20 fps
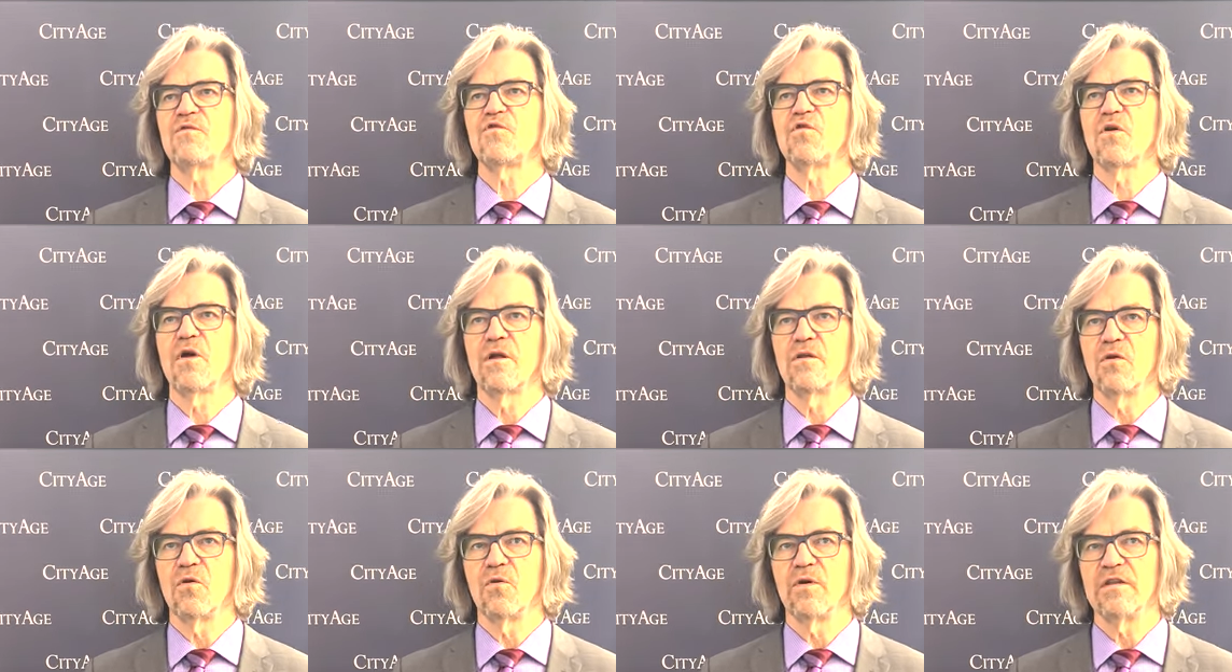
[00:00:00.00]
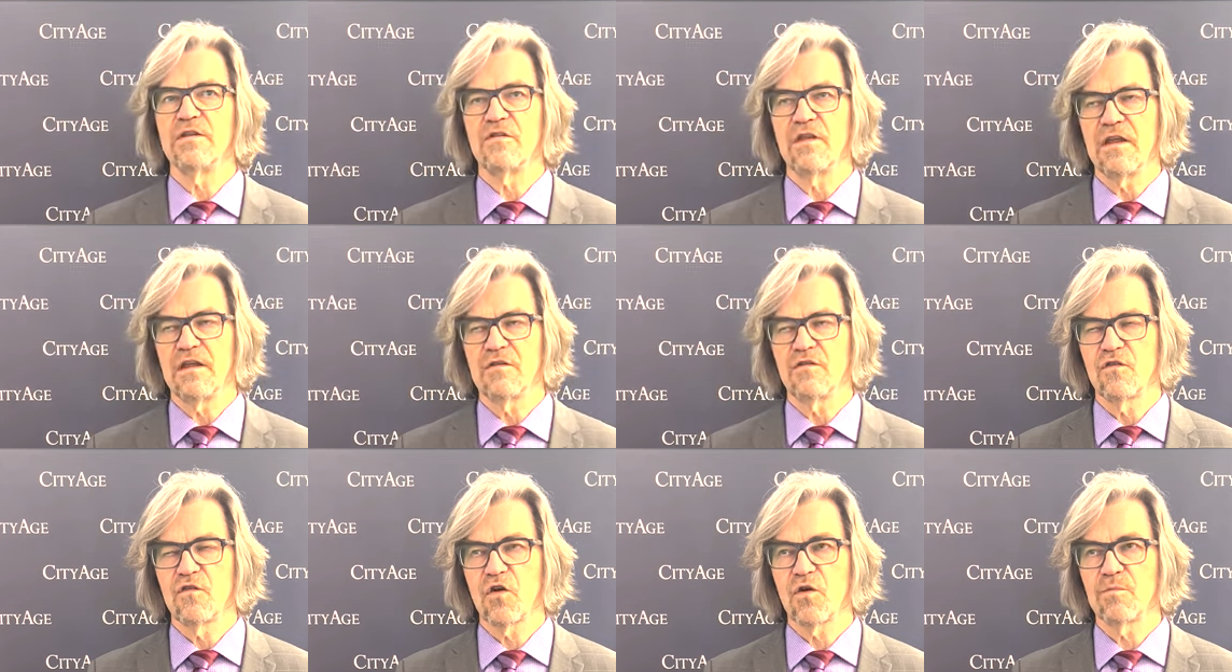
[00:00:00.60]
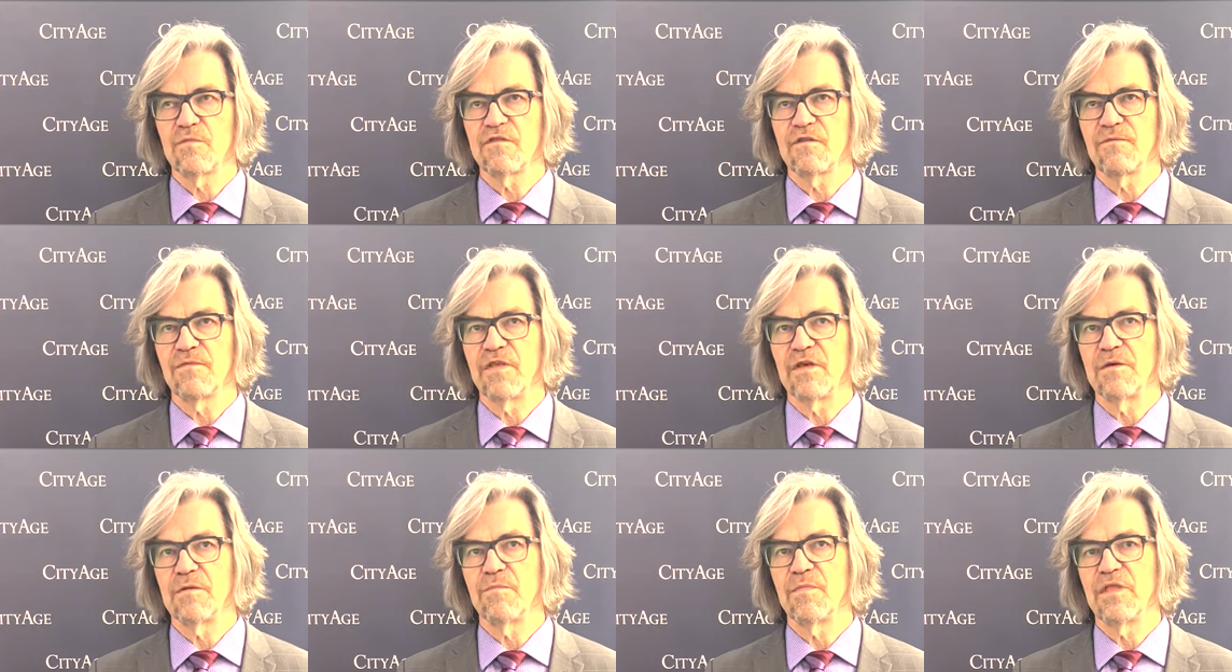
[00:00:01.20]
Toronto, in, in terms of
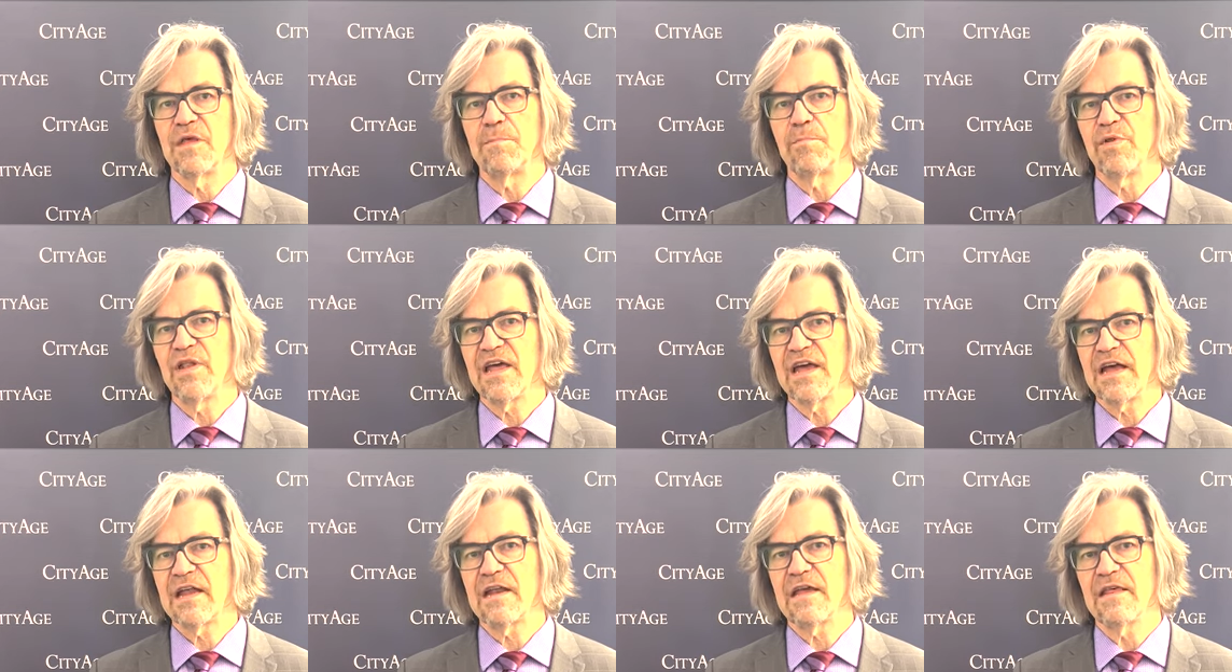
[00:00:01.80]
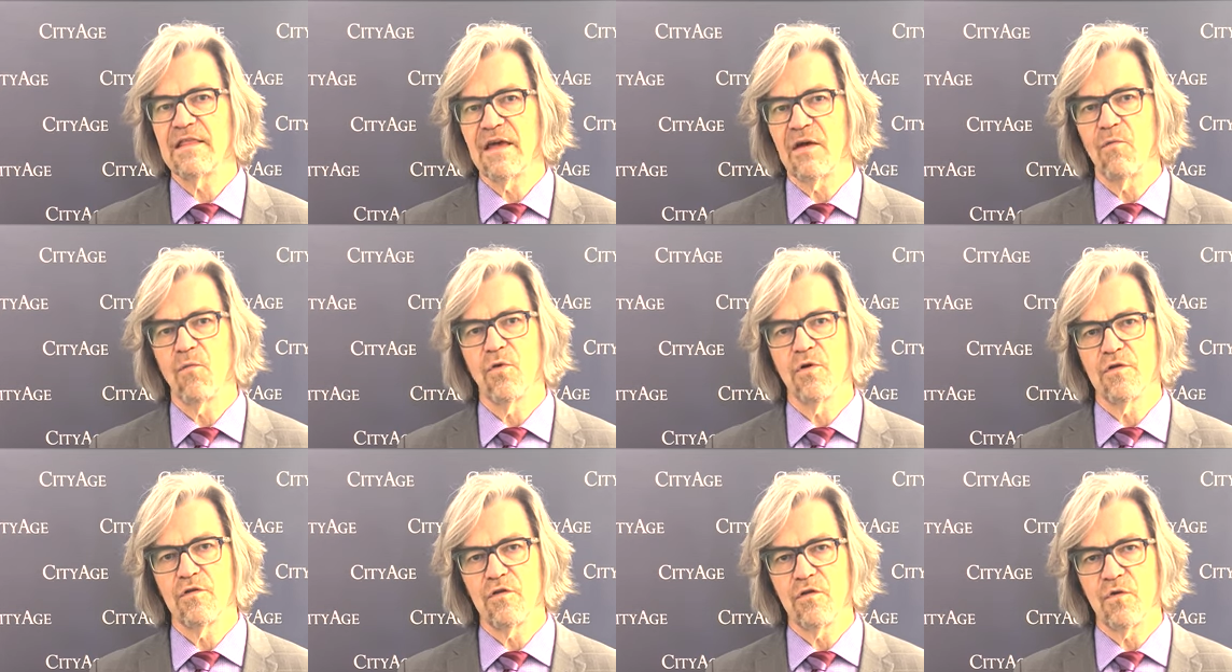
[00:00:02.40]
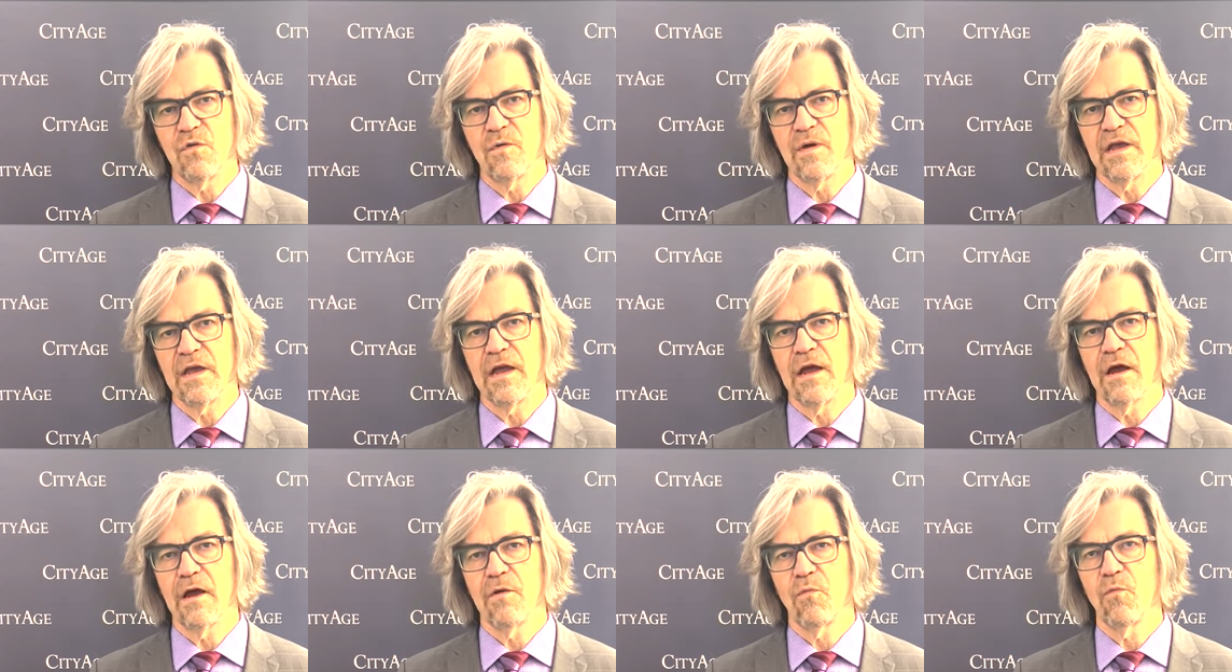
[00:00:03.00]
the, the planning that we're
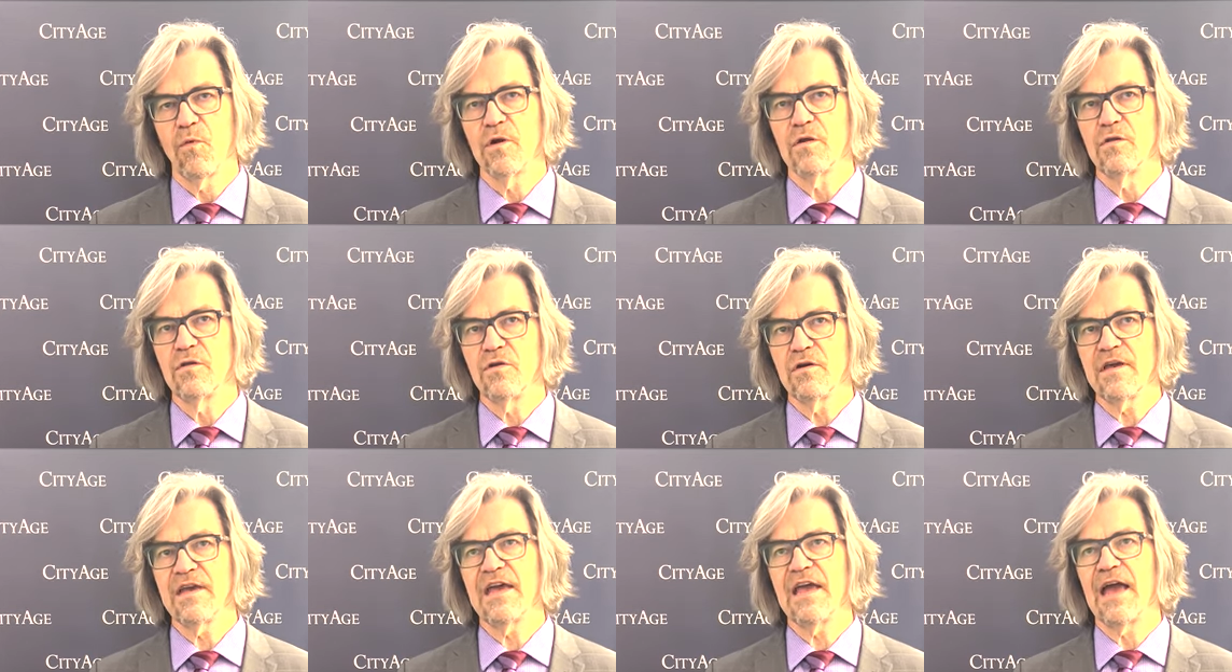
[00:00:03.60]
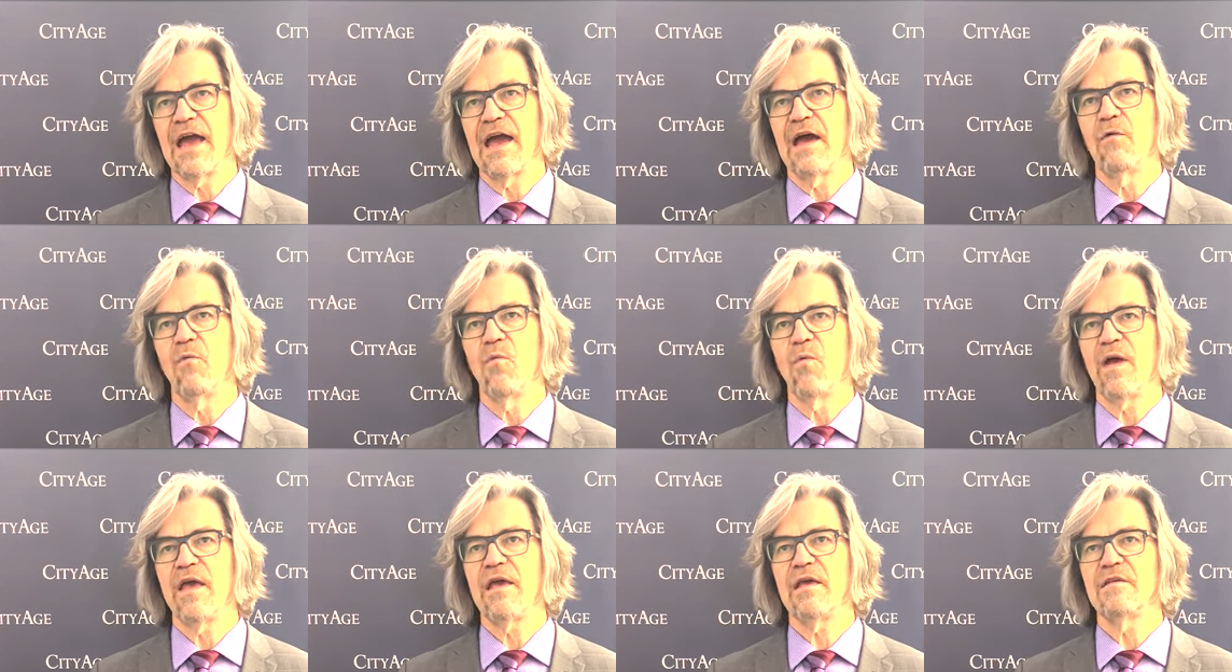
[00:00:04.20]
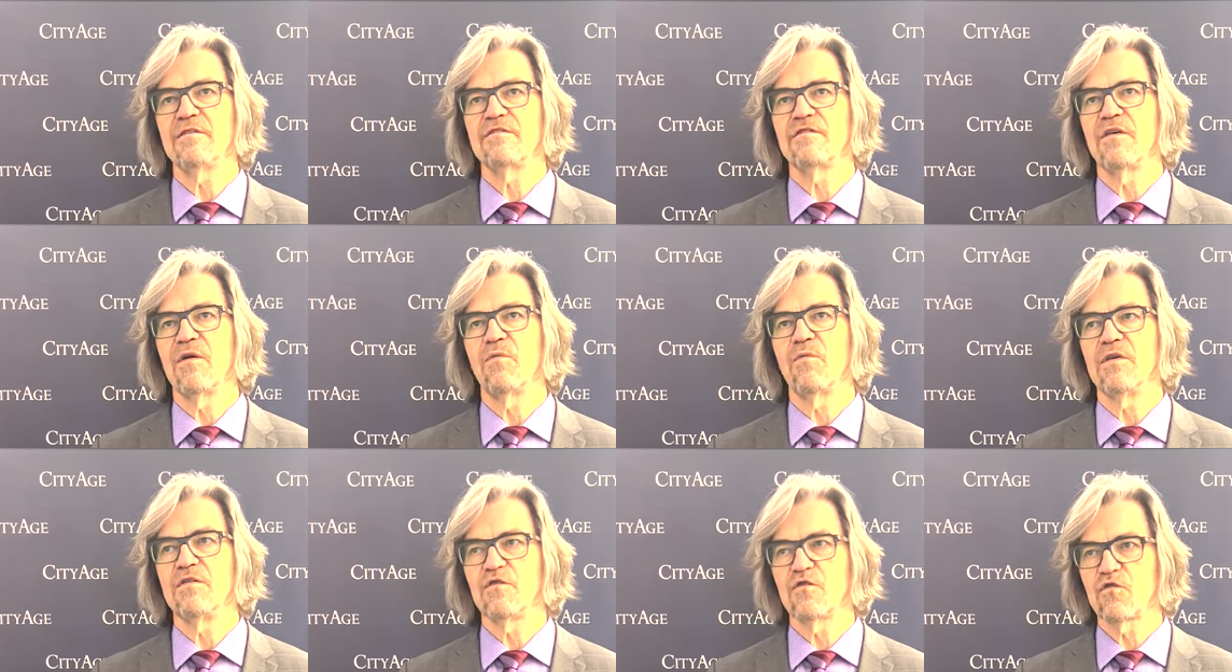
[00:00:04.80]
doing, we're looking at ways
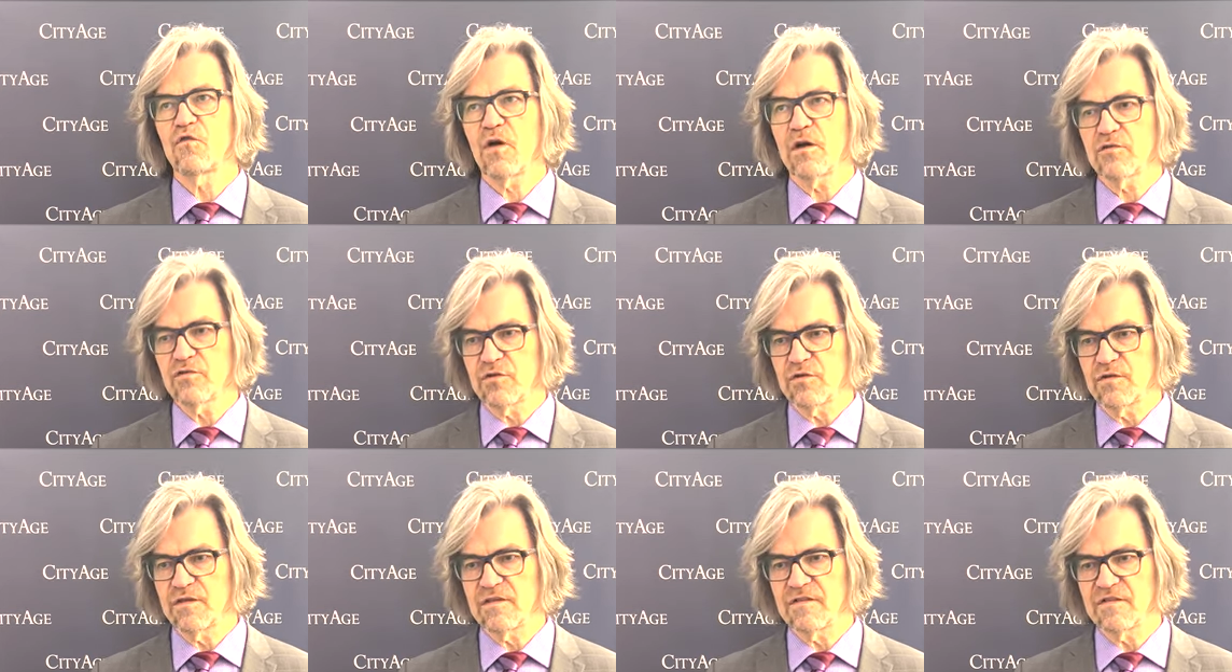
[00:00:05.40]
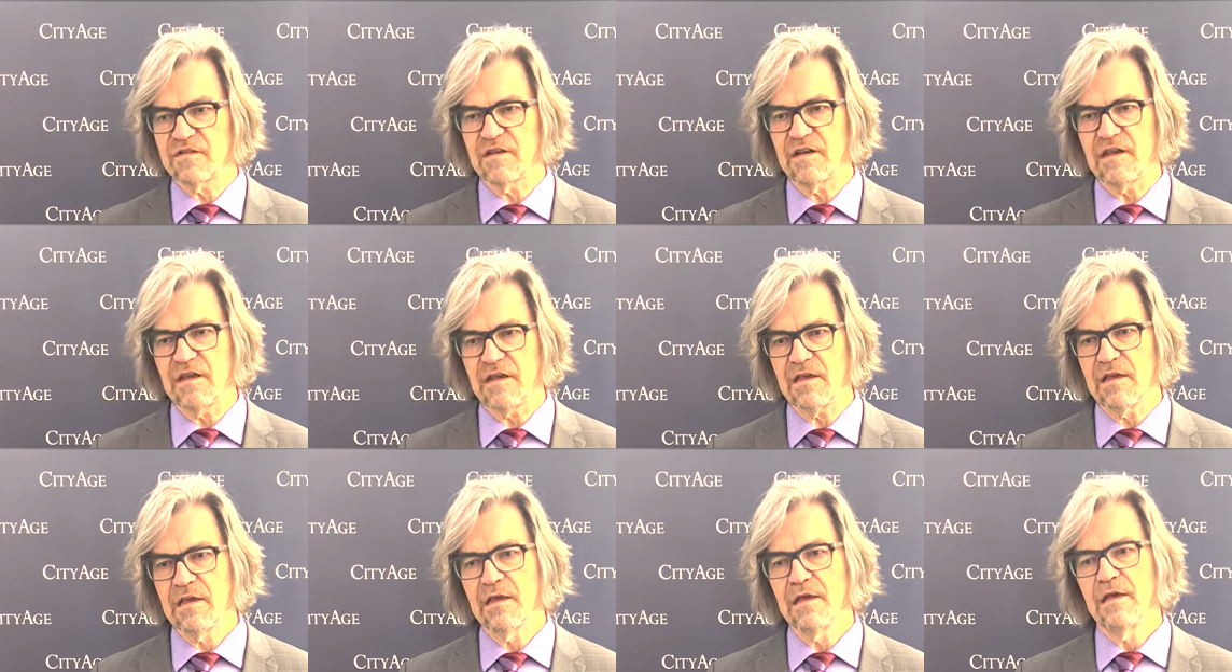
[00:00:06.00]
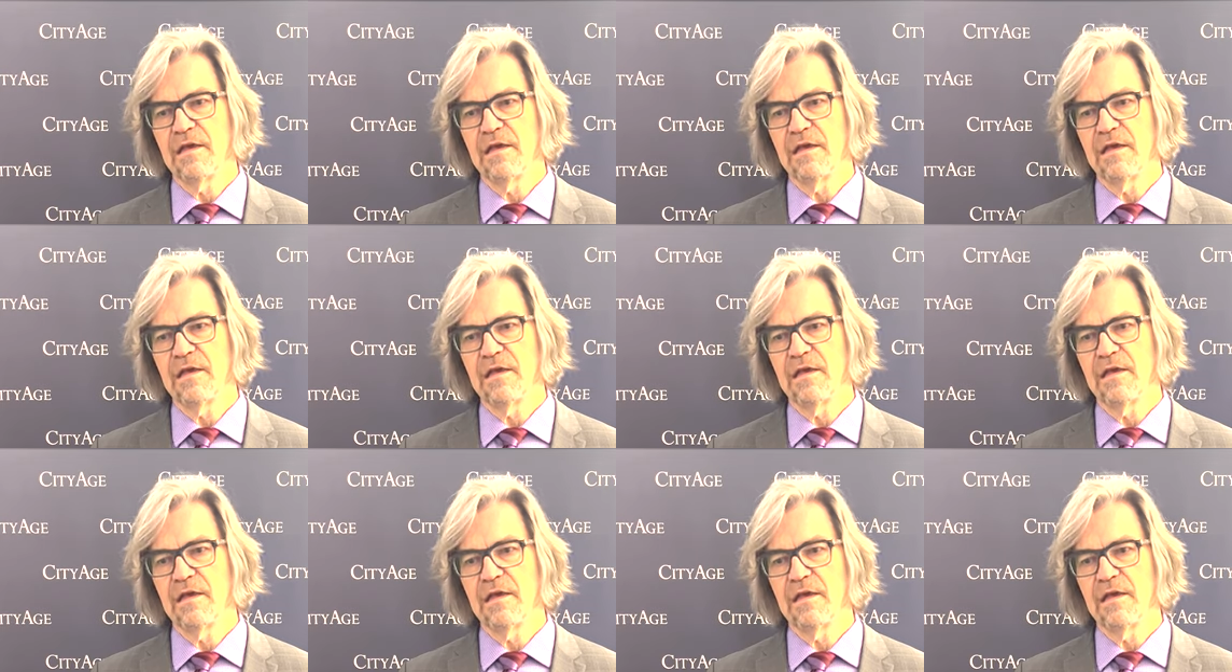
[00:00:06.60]
that we structure the city